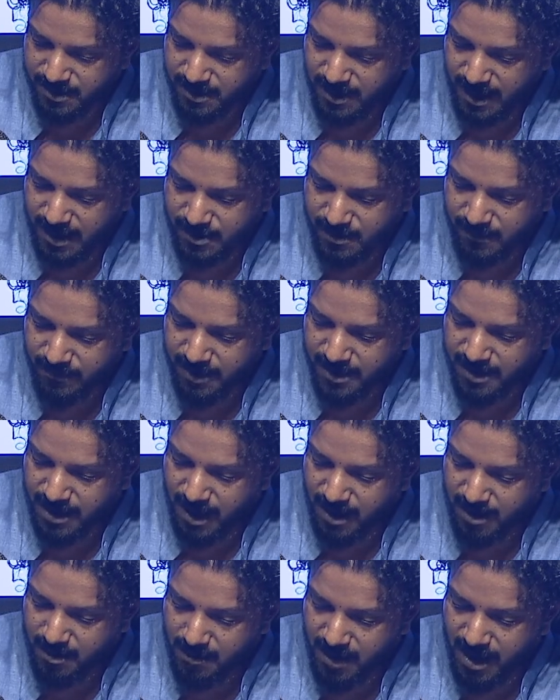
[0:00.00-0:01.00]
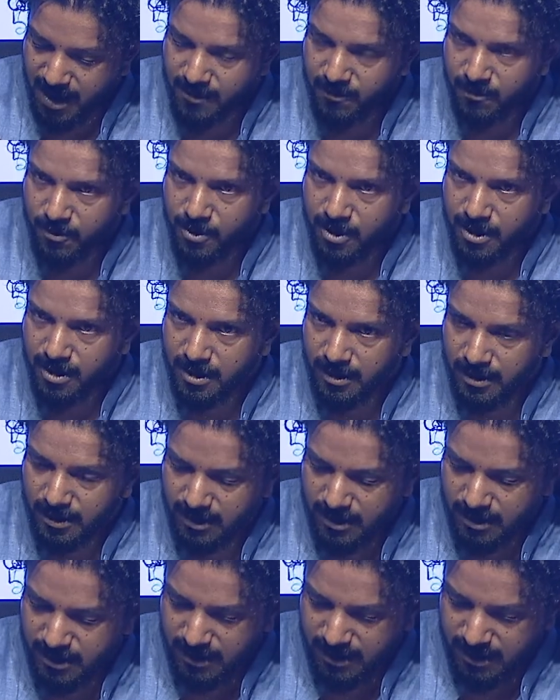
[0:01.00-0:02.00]
as of a young man for a
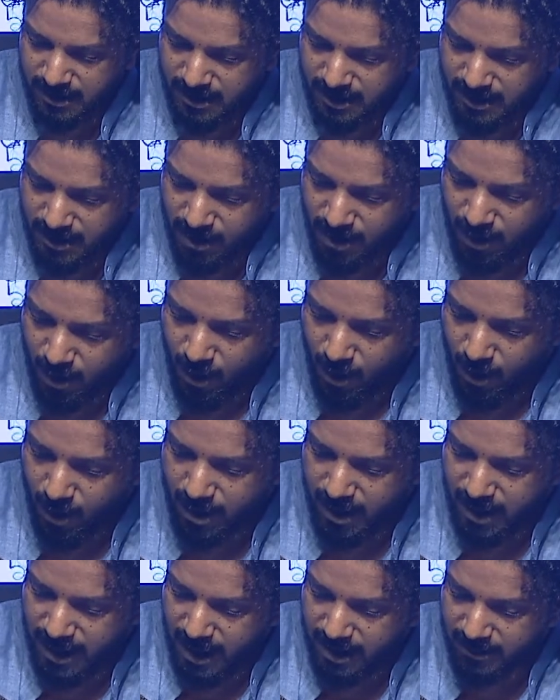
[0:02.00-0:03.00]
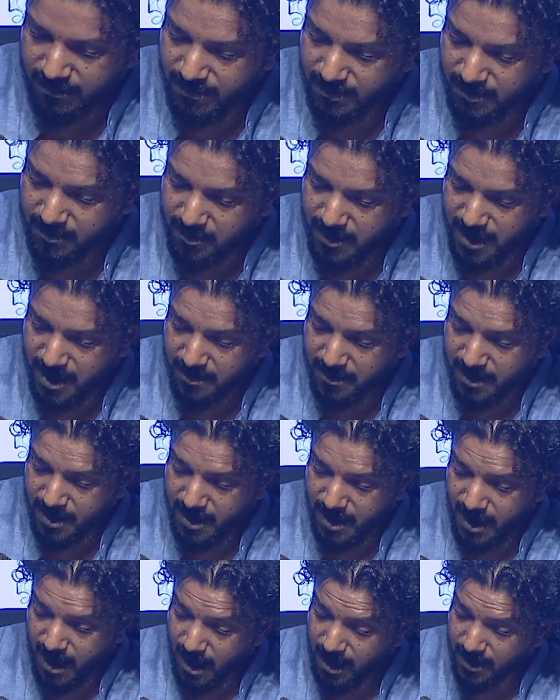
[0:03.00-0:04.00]
girl, or love may
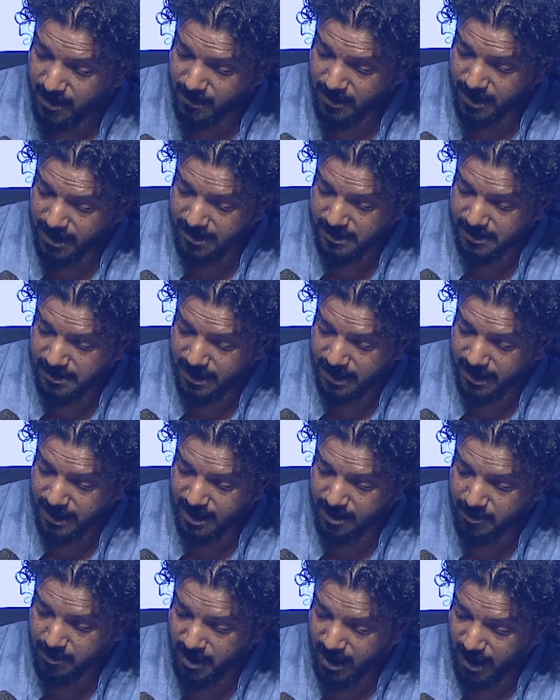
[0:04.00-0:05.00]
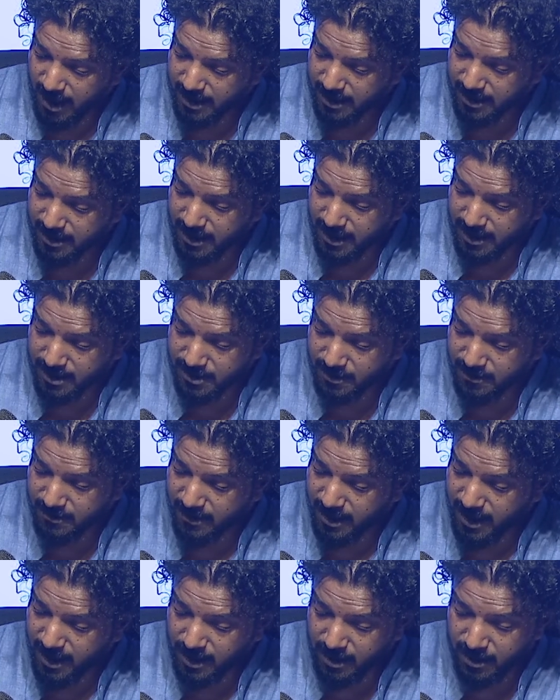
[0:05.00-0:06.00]
be unreasoning and blind, as of
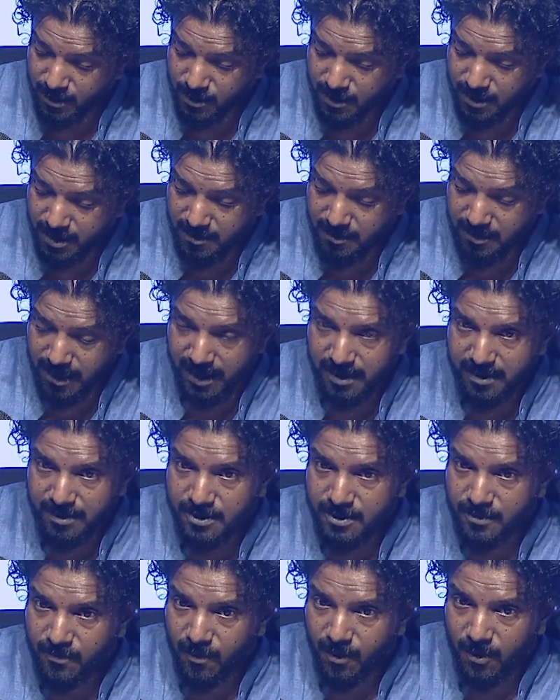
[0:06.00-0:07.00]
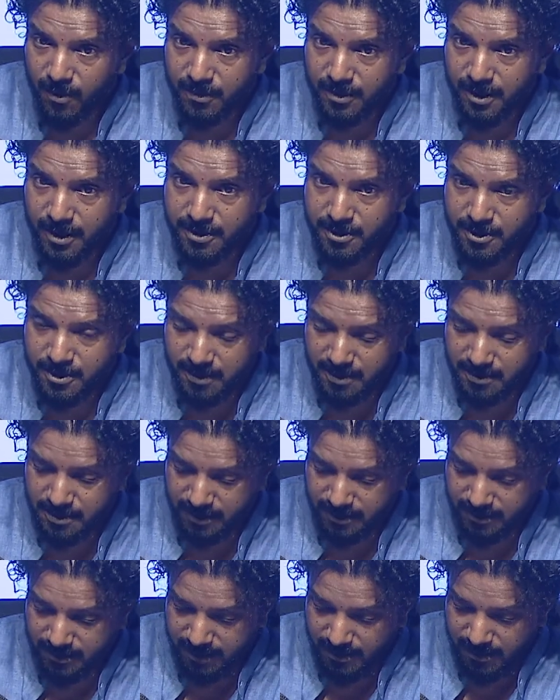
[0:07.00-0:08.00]
ignorant parents for their
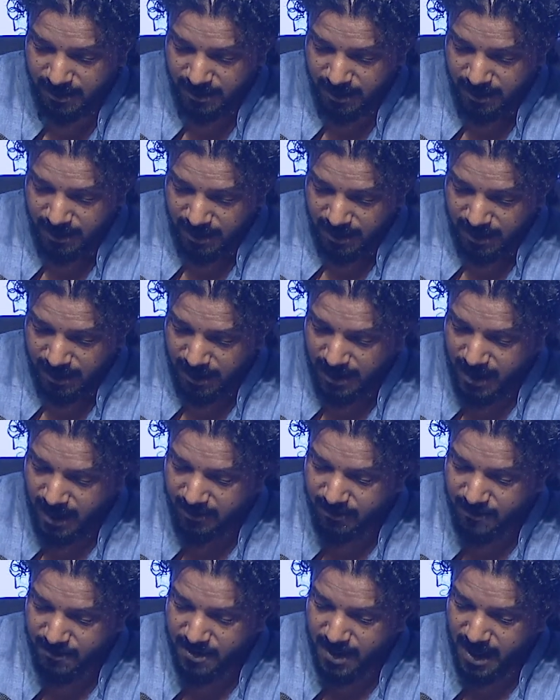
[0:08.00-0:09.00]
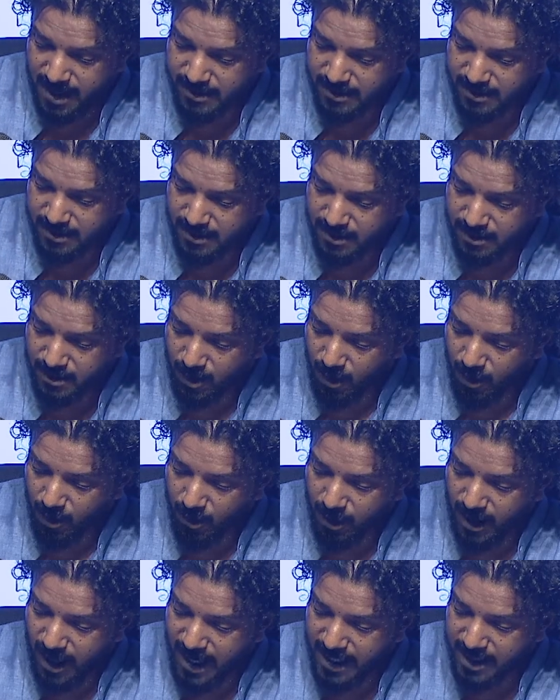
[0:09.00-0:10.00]
children. Love transcends
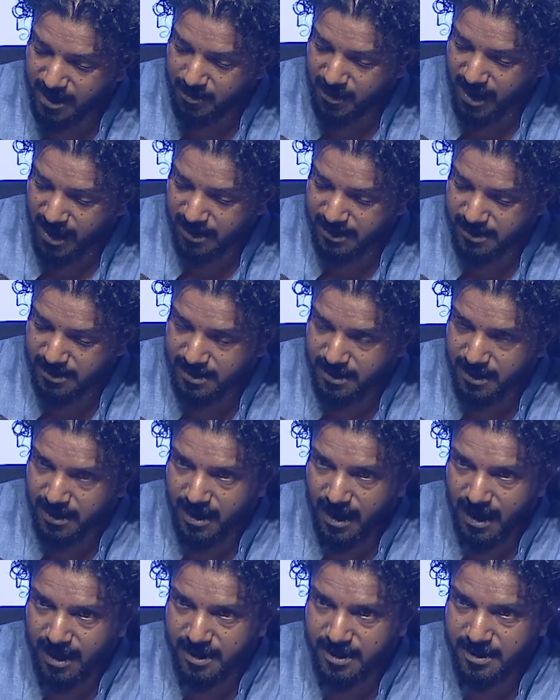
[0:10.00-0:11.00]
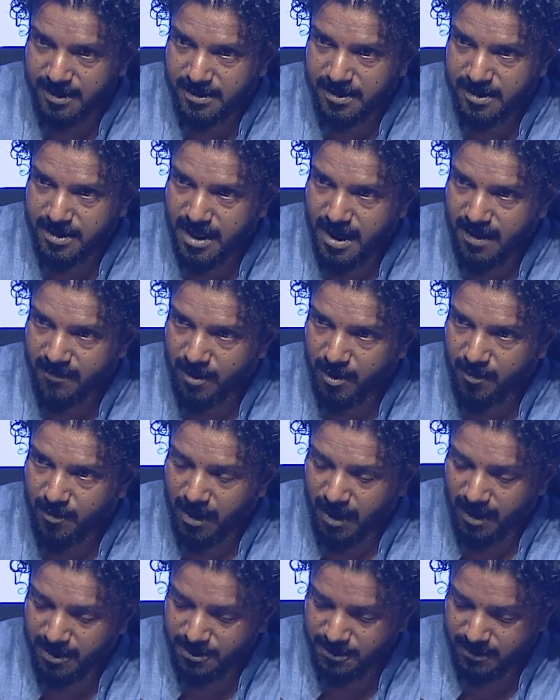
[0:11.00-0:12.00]
all animality and it is never
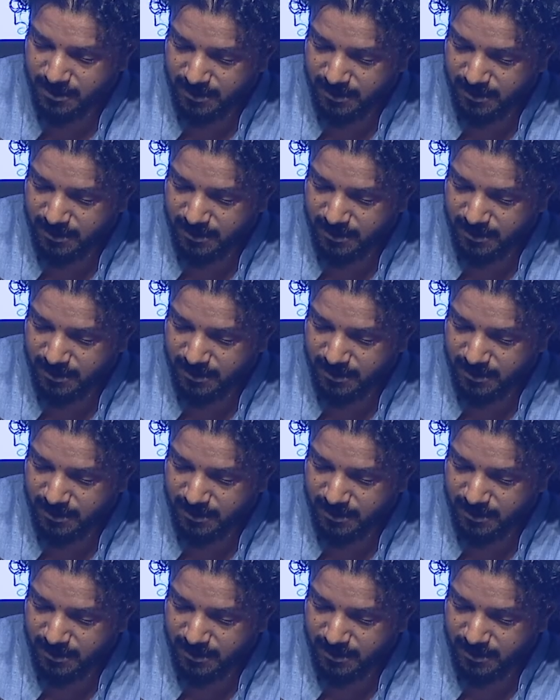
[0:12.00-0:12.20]
partial.